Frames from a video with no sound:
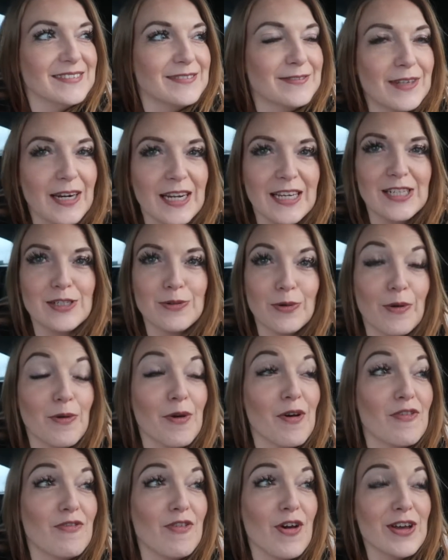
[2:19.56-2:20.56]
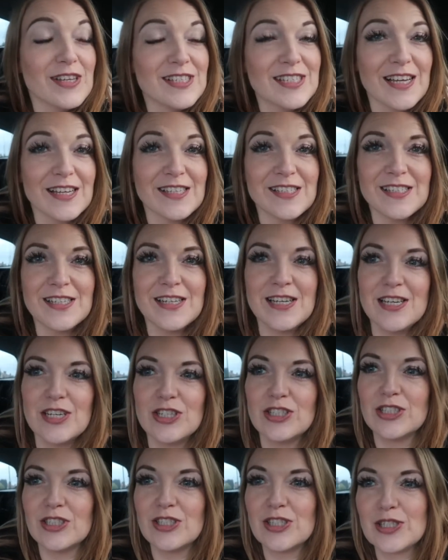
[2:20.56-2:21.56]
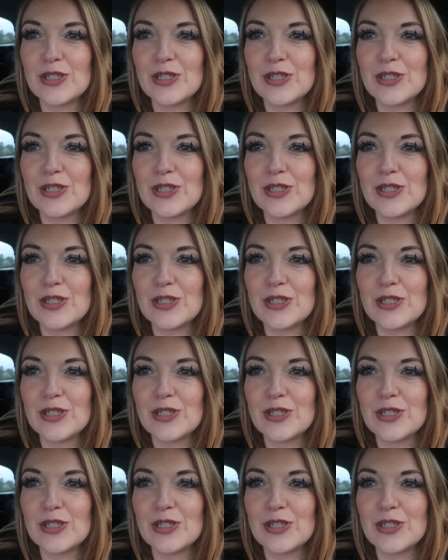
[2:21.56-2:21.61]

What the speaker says: Right, we're at our first destination.